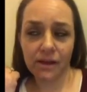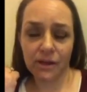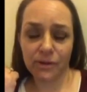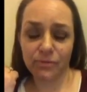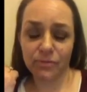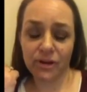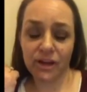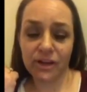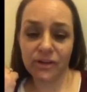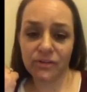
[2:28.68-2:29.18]

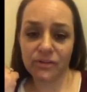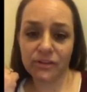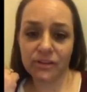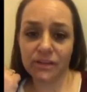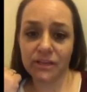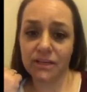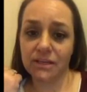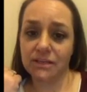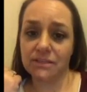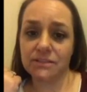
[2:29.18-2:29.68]
Um, Ryan
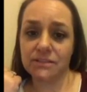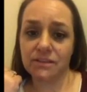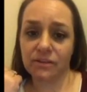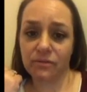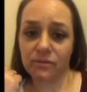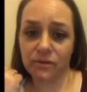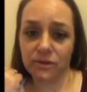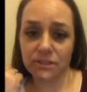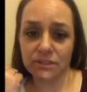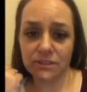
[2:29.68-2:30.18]
really is a
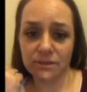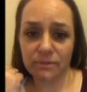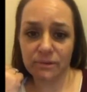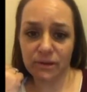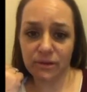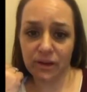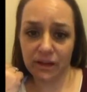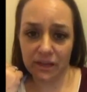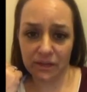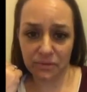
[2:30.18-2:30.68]
force to
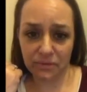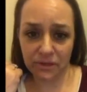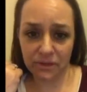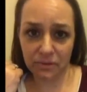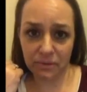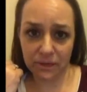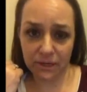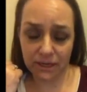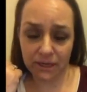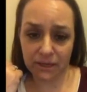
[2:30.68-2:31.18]
be reckoned
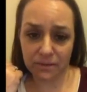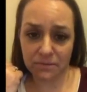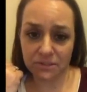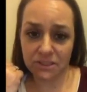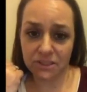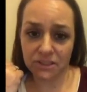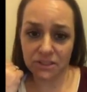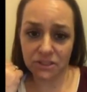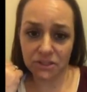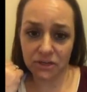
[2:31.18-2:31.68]
with when it comes
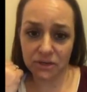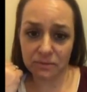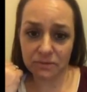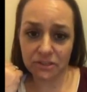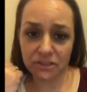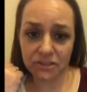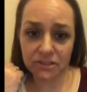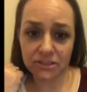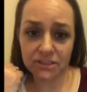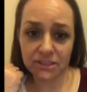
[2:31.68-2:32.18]
to the
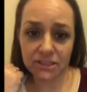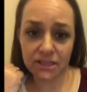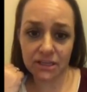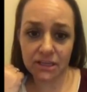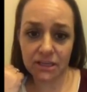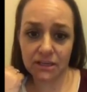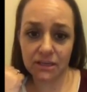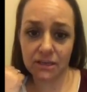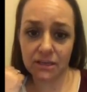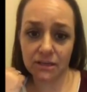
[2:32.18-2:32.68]
scriptures.
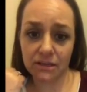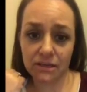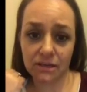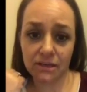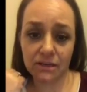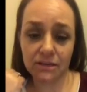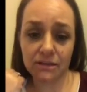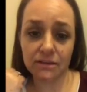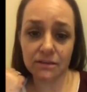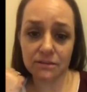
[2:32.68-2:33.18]
He
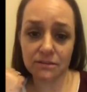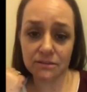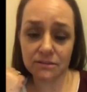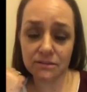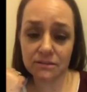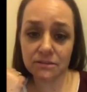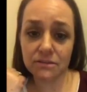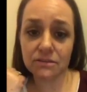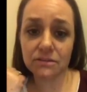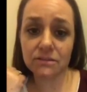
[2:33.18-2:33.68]

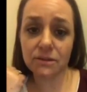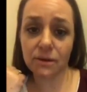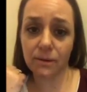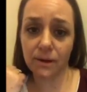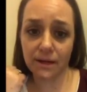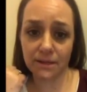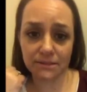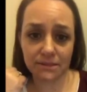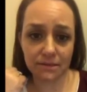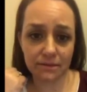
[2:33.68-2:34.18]
is so
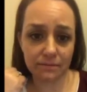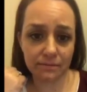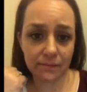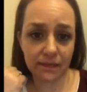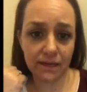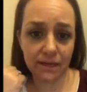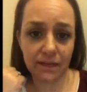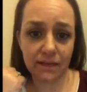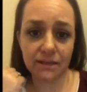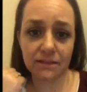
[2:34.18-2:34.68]
awesome
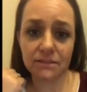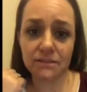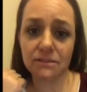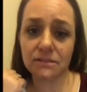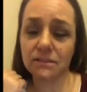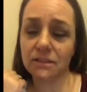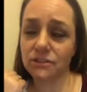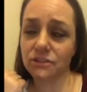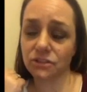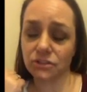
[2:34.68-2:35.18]
and he has
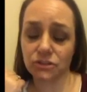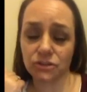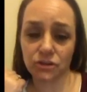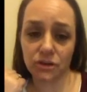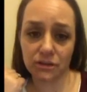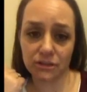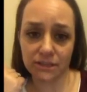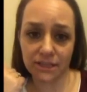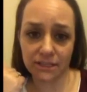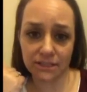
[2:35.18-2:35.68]
such a
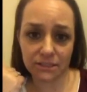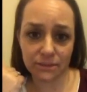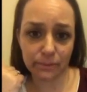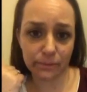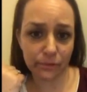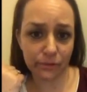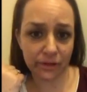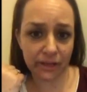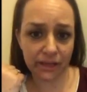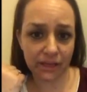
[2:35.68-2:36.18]
strong
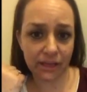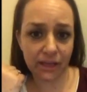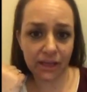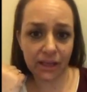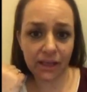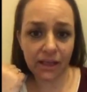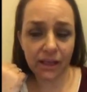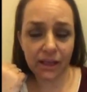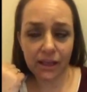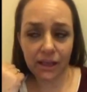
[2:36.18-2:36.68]
testimony.
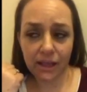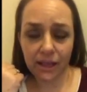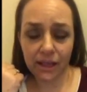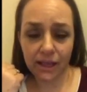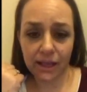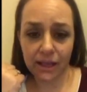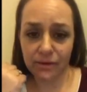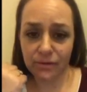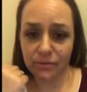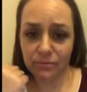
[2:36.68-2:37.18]

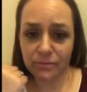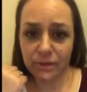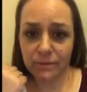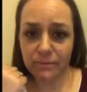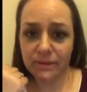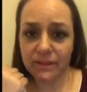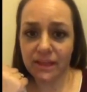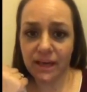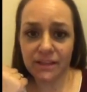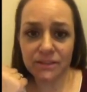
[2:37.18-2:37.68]
And
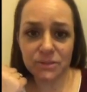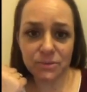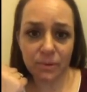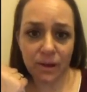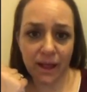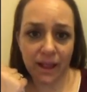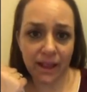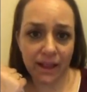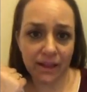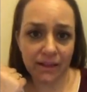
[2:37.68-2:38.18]
maybe that's
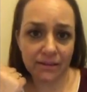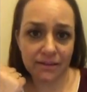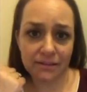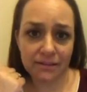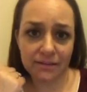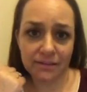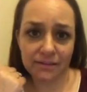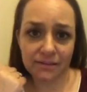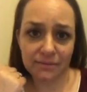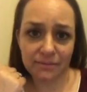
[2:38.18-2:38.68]
why
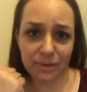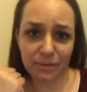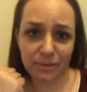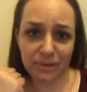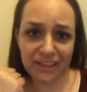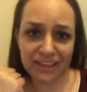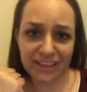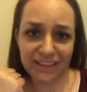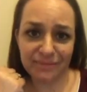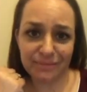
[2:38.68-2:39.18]

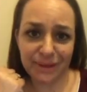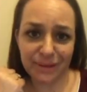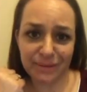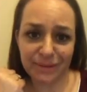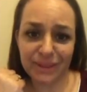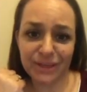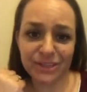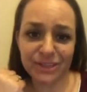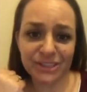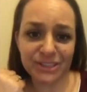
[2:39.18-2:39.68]
maybe
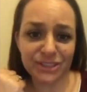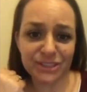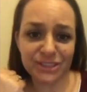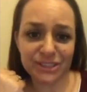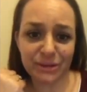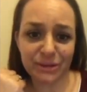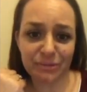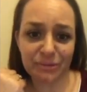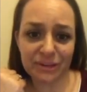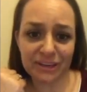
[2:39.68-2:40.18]
maybe there's still
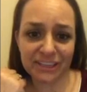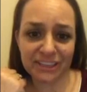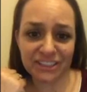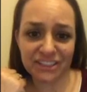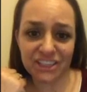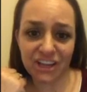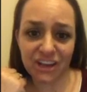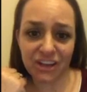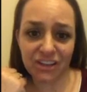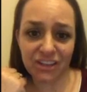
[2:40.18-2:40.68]
someone in
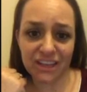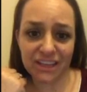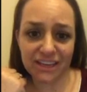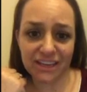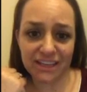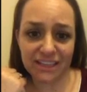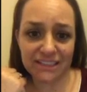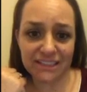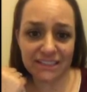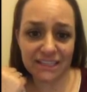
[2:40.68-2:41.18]
jail
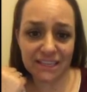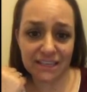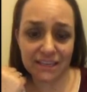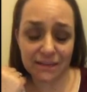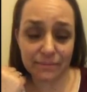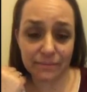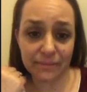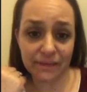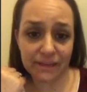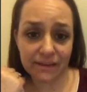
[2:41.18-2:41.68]
that needs
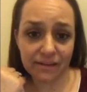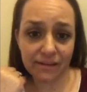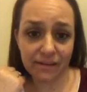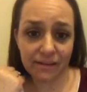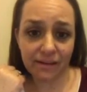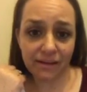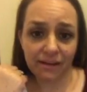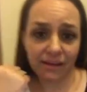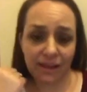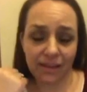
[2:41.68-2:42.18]
him
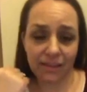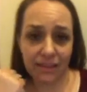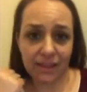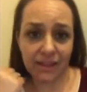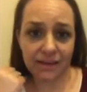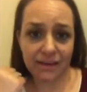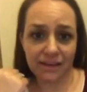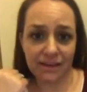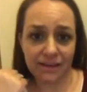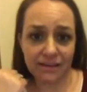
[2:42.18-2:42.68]
and
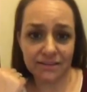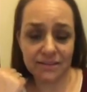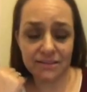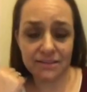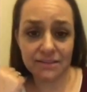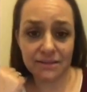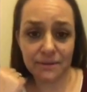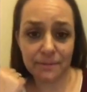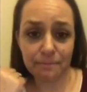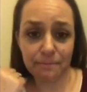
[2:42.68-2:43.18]
that
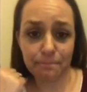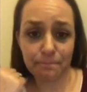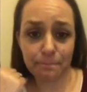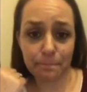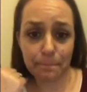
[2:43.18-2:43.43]
needs